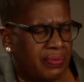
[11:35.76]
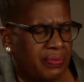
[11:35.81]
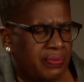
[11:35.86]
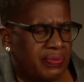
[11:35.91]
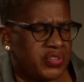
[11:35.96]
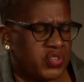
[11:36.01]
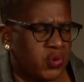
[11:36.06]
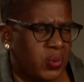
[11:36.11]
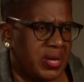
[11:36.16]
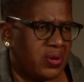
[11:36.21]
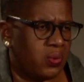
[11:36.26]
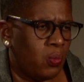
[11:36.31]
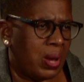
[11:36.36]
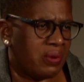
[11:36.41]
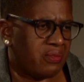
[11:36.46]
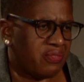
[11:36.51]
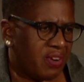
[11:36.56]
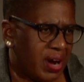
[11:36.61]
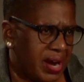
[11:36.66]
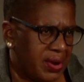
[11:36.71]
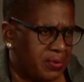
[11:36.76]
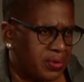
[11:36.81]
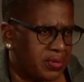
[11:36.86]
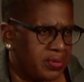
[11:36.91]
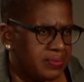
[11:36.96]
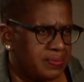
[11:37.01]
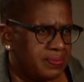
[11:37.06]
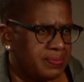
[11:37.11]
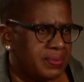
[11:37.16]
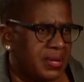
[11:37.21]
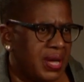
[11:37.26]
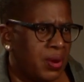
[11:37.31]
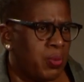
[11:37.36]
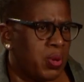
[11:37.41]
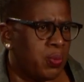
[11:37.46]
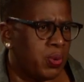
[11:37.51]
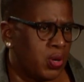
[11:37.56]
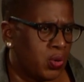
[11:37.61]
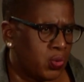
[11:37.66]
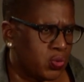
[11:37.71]
the tweet went viral and we
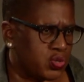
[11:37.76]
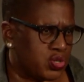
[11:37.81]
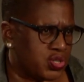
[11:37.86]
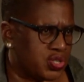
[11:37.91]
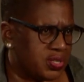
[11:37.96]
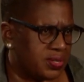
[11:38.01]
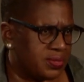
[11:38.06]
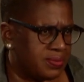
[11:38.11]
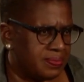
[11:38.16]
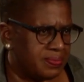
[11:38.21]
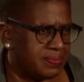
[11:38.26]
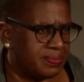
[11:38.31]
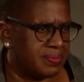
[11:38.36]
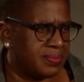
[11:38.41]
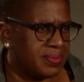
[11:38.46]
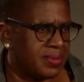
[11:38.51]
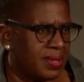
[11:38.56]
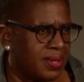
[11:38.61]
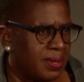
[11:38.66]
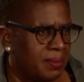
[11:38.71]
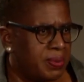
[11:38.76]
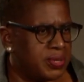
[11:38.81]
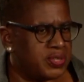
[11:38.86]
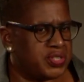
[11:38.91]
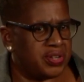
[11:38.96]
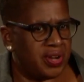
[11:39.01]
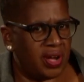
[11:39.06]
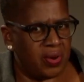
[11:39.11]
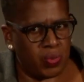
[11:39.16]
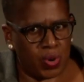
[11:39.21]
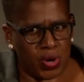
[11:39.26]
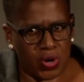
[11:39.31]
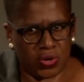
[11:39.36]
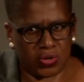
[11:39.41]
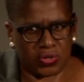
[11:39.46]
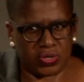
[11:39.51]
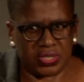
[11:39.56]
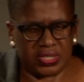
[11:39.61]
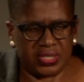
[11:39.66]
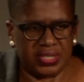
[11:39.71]
were launched. But do you know
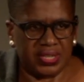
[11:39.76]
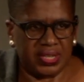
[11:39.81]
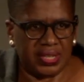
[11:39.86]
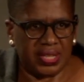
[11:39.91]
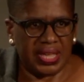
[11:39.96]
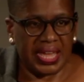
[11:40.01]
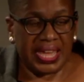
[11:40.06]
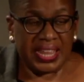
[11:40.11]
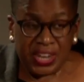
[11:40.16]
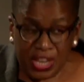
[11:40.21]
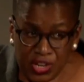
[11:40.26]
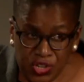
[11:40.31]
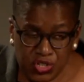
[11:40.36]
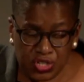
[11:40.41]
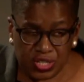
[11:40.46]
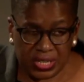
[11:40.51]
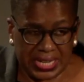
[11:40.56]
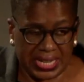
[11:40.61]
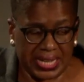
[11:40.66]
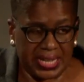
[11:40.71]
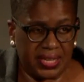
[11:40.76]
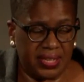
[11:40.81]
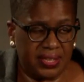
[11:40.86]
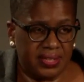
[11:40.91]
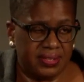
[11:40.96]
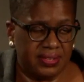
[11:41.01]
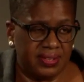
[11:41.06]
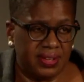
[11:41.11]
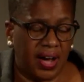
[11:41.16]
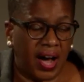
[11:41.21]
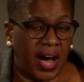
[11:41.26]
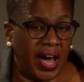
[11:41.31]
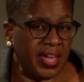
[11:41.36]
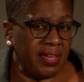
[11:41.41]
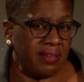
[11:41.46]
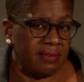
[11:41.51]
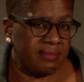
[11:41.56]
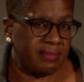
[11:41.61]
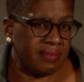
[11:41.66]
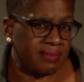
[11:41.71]
what? Initially, I
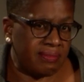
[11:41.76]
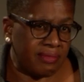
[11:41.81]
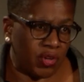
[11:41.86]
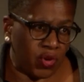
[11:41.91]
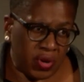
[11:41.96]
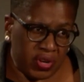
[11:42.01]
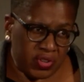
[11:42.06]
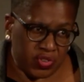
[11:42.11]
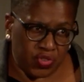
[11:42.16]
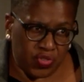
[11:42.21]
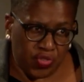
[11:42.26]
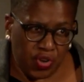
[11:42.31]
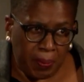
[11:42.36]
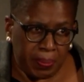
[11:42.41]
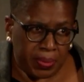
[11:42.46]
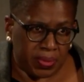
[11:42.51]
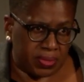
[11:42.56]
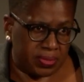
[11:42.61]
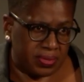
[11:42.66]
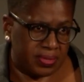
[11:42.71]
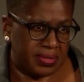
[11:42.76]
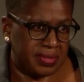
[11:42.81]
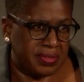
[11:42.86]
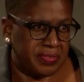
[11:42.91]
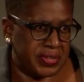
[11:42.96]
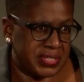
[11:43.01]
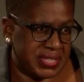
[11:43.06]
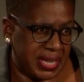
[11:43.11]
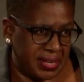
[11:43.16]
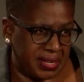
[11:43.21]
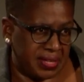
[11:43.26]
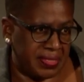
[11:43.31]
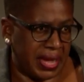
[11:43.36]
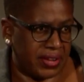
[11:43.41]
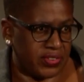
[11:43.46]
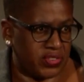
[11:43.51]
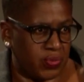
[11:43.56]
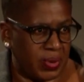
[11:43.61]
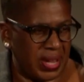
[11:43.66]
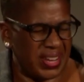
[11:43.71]
got into trouble for sending
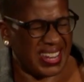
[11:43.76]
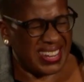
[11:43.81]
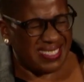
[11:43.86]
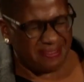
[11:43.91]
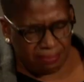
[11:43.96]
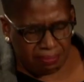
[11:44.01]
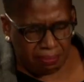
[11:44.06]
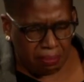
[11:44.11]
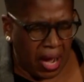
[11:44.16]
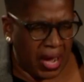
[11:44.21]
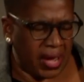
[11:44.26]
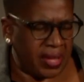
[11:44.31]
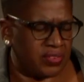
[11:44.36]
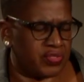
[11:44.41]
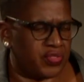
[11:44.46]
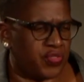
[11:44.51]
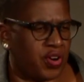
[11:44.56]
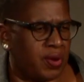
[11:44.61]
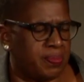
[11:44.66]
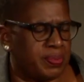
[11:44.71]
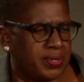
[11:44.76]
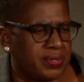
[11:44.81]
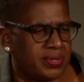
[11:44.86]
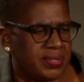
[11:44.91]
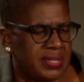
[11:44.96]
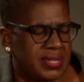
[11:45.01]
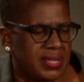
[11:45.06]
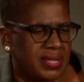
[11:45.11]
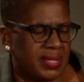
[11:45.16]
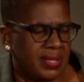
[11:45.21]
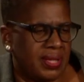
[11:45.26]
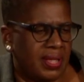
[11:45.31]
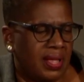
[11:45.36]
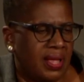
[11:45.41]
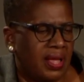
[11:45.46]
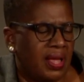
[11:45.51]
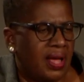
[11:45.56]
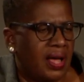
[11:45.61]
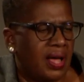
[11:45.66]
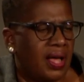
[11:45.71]
that tweet, a mild trouble.
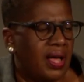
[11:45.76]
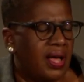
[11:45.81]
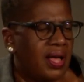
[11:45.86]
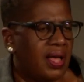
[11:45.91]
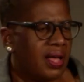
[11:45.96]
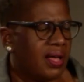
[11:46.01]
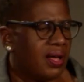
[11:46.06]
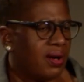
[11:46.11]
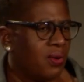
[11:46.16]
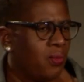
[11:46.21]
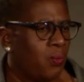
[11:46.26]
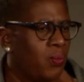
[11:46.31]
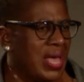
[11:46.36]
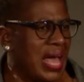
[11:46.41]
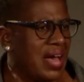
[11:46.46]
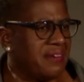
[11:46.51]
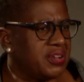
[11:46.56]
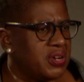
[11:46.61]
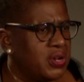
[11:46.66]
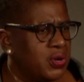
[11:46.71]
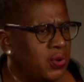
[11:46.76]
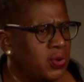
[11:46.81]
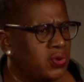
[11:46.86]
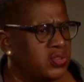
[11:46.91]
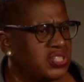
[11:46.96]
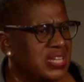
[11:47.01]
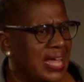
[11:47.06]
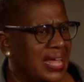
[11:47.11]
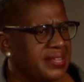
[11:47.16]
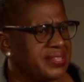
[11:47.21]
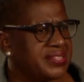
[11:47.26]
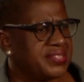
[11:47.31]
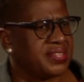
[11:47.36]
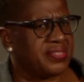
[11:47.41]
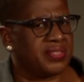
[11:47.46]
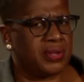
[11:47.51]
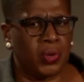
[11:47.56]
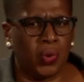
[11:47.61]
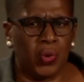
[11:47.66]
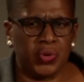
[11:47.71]
We haven't launched, Allison.
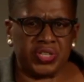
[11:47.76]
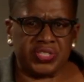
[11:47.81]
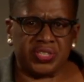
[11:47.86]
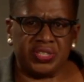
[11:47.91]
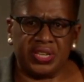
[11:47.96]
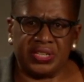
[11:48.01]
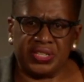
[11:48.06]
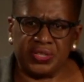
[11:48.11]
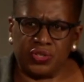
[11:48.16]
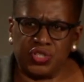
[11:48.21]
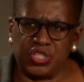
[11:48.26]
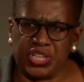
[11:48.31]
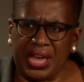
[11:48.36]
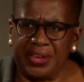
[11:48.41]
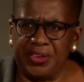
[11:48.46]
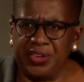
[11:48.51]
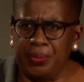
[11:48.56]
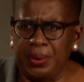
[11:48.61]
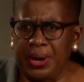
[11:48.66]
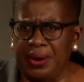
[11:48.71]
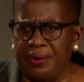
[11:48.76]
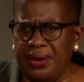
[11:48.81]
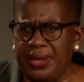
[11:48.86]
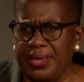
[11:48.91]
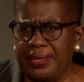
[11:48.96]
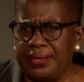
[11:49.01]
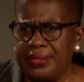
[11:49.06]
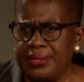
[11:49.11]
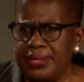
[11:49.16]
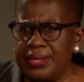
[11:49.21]
The launch isn't until January.